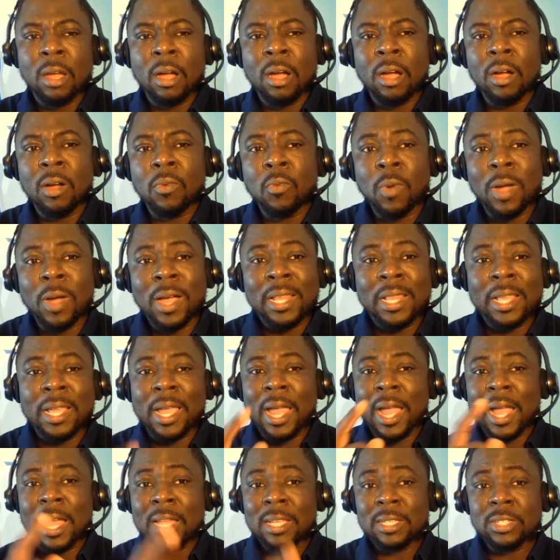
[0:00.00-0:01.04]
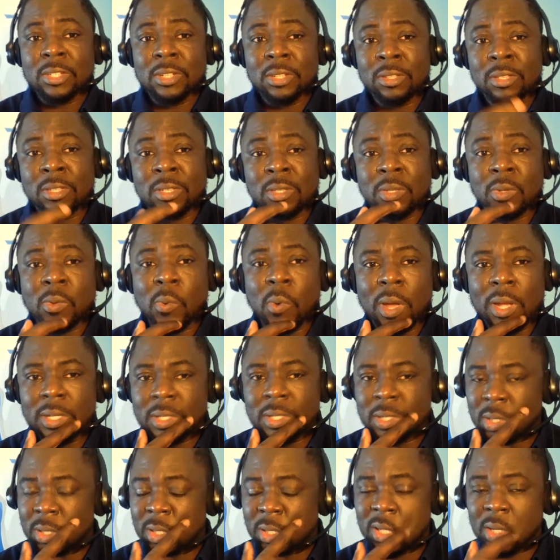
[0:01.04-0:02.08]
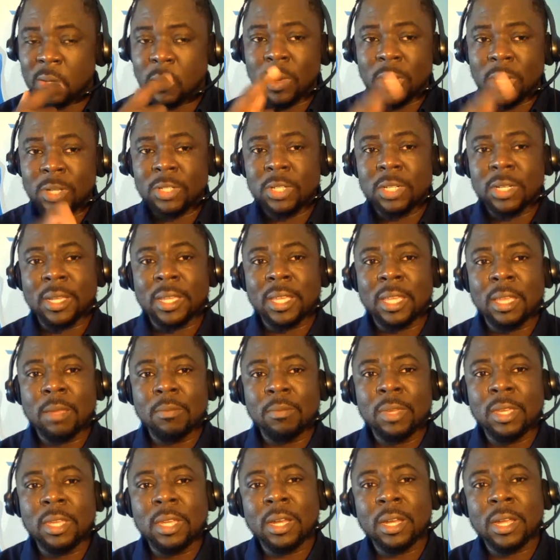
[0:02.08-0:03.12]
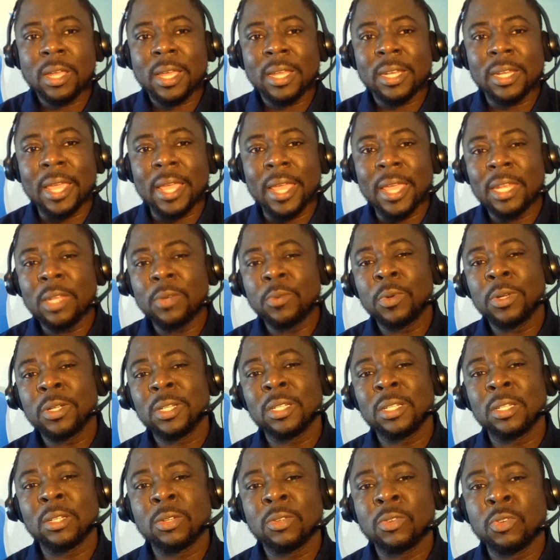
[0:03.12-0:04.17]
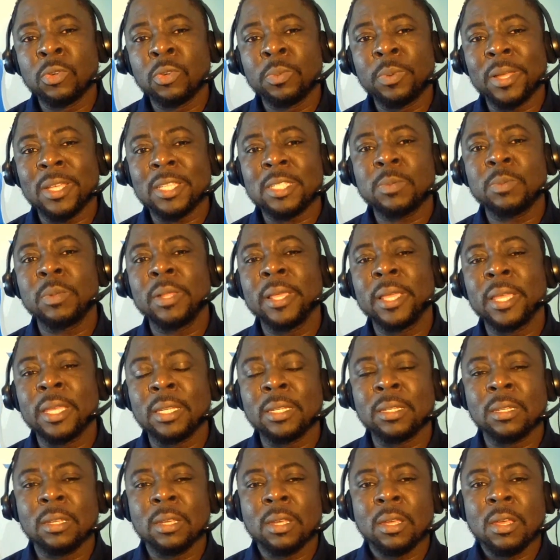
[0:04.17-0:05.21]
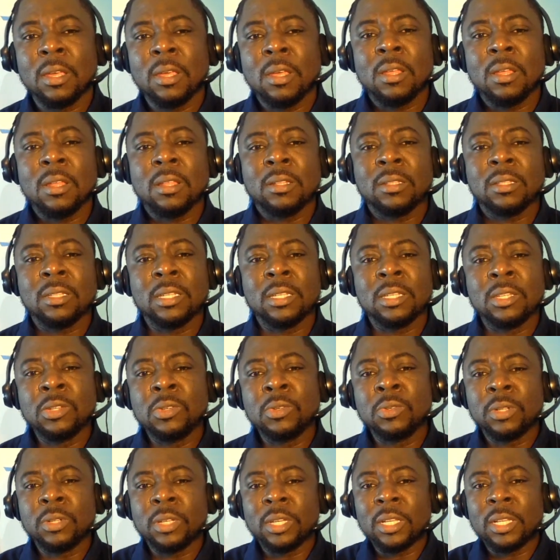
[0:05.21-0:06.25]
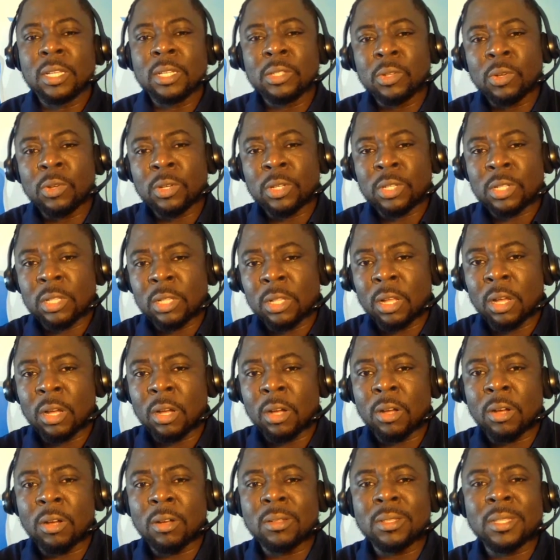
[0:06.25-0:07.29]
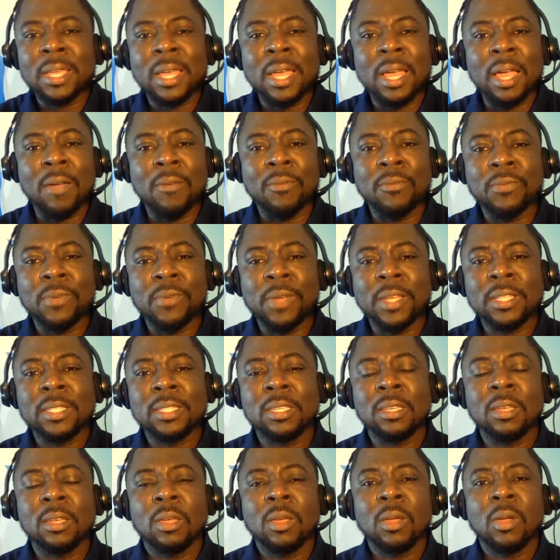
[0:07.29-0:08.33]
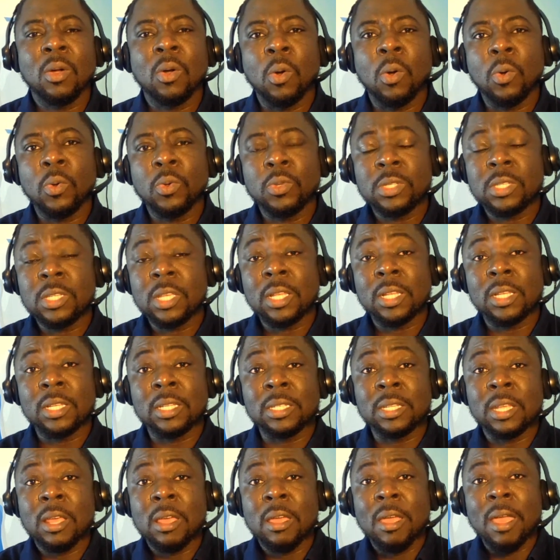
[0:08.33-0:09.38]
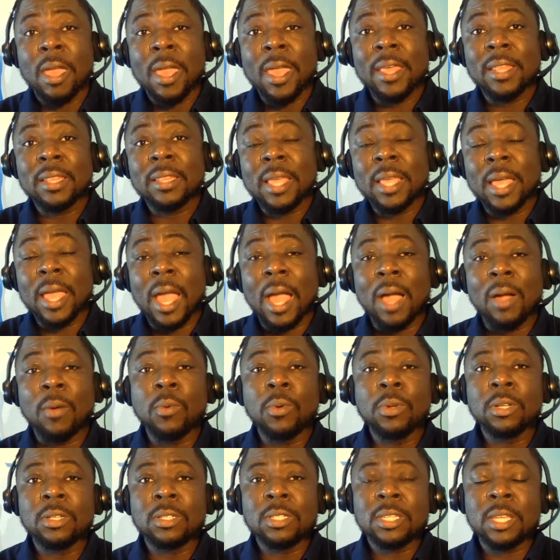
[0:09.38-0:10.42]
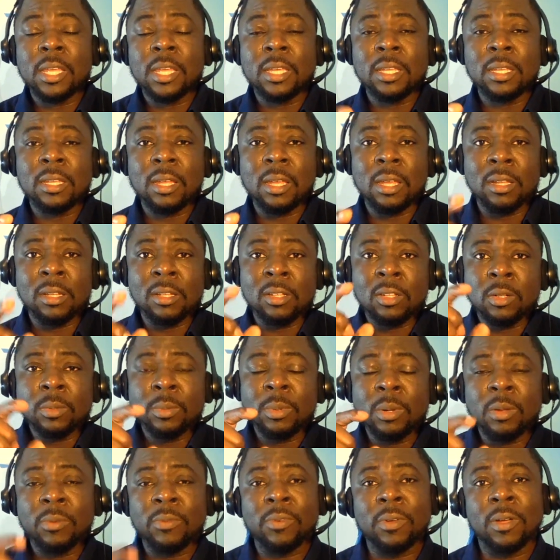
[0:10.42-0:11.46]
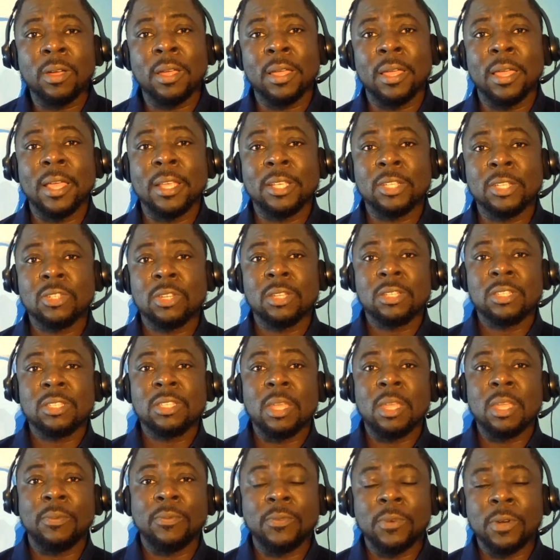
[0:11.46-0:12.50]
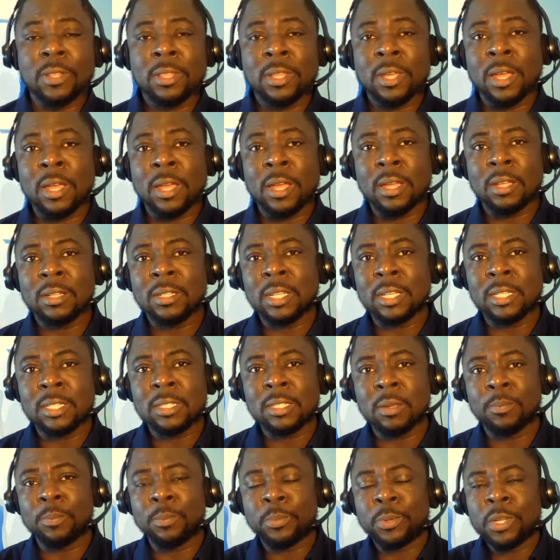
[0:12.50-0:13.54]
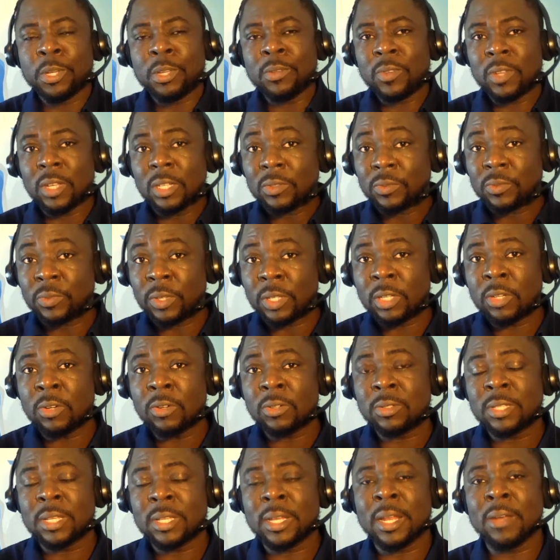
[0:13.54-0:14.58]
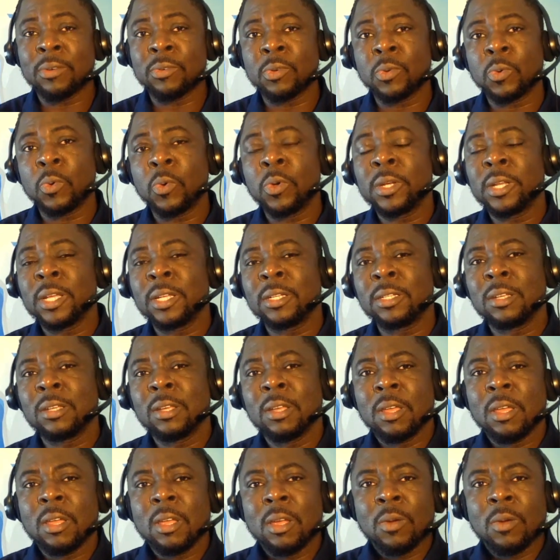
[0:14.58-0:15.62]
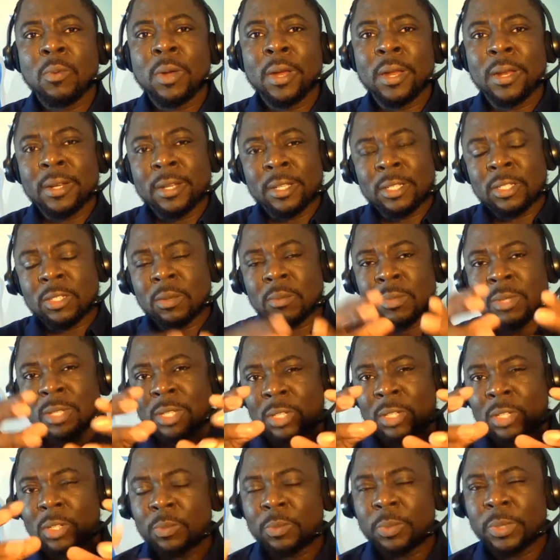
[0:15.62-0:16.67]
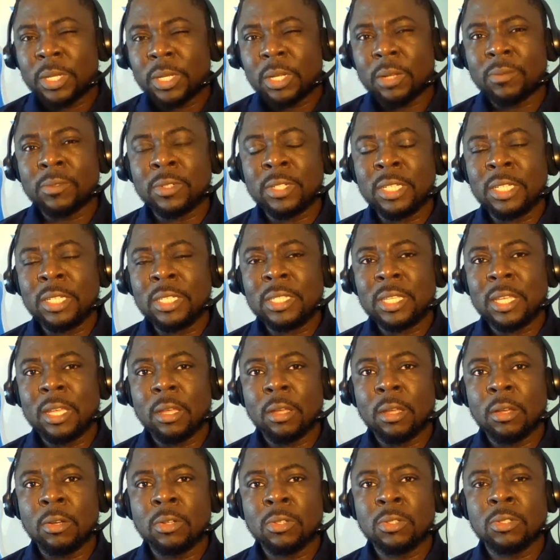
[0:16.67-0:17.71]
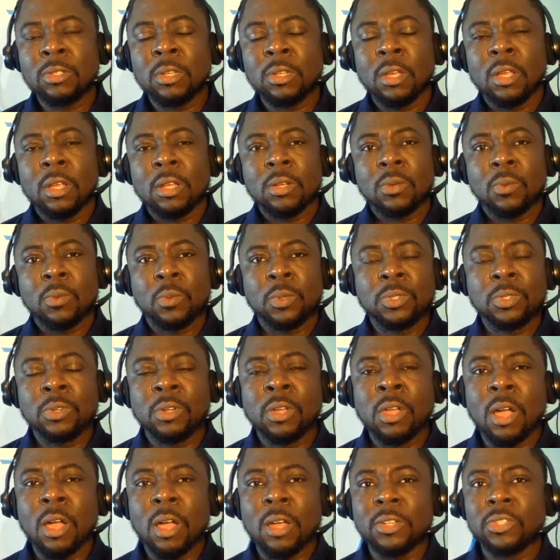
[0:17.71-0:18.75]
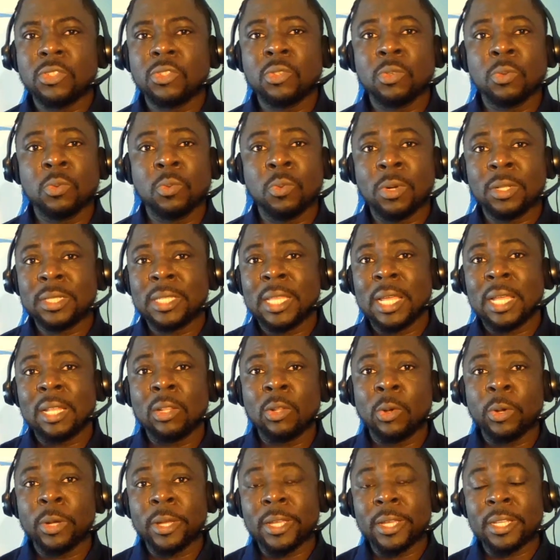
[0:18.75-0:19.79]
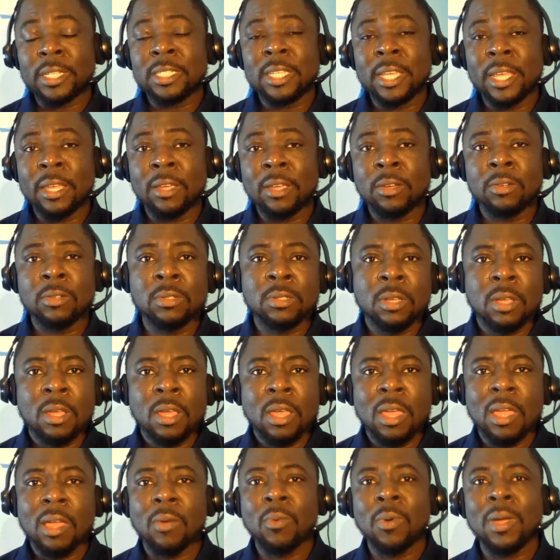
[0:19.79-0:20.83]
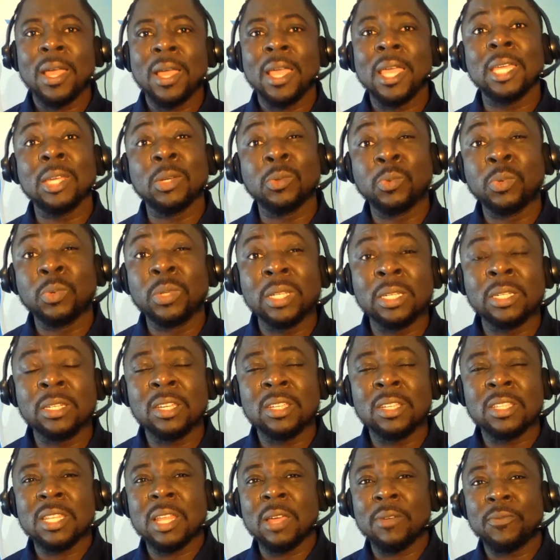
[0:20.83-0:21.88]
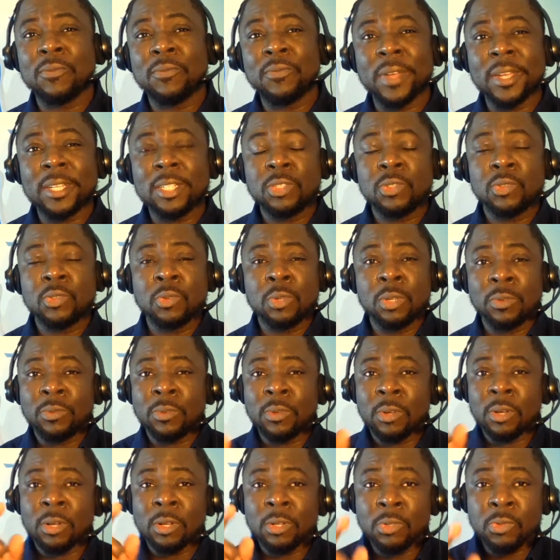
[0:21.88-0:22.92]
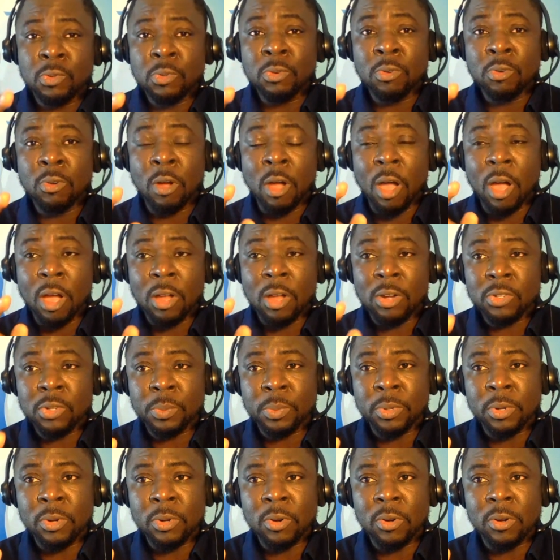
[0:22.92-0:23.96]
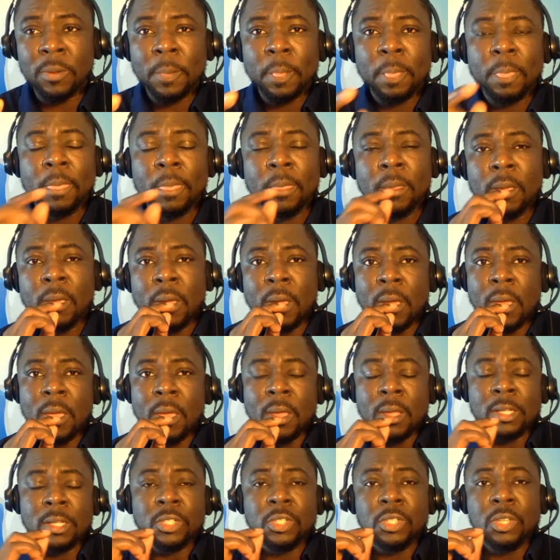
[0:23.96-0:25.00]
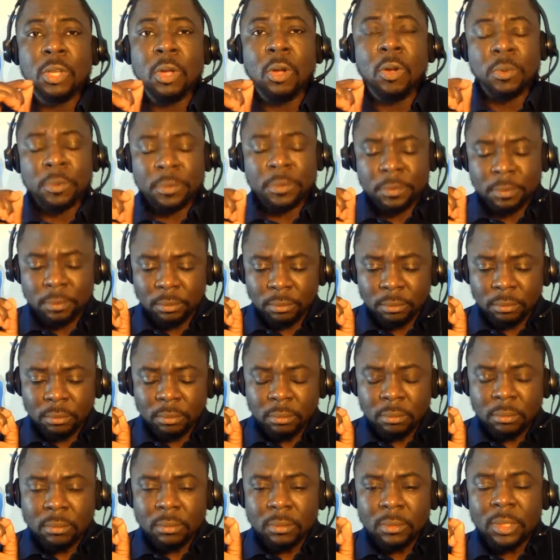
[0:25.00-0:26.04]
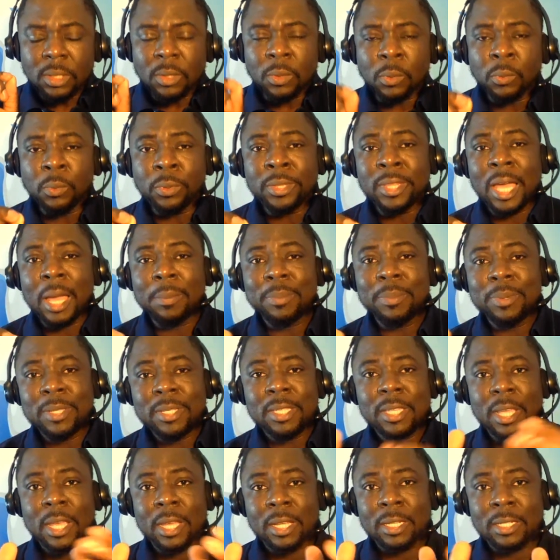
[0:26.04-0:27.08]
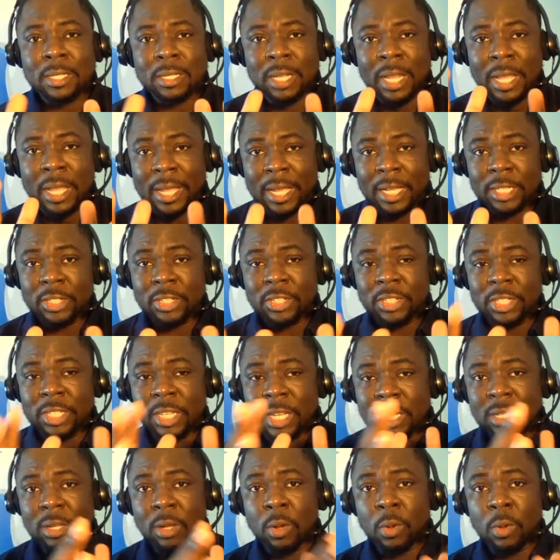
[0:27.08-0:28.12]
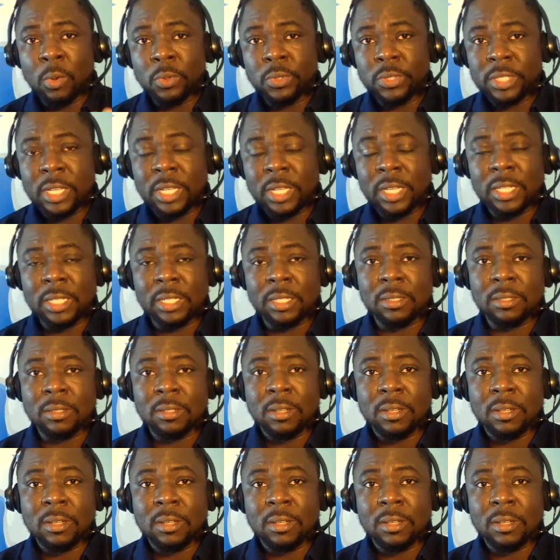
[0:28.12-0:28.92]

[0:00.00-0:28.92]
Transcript: Uh, while I answer this question, the question that came here, can anyone in the group explain the new Illinois law that affect wholesaling and i want to take a little bit of an extra step for that there's a previous video that i recorded where there's some little bit of details with regards to what that law entails and why it really doesn't affect you if you're a true entrepreneur so with that being said like i just said wholesaling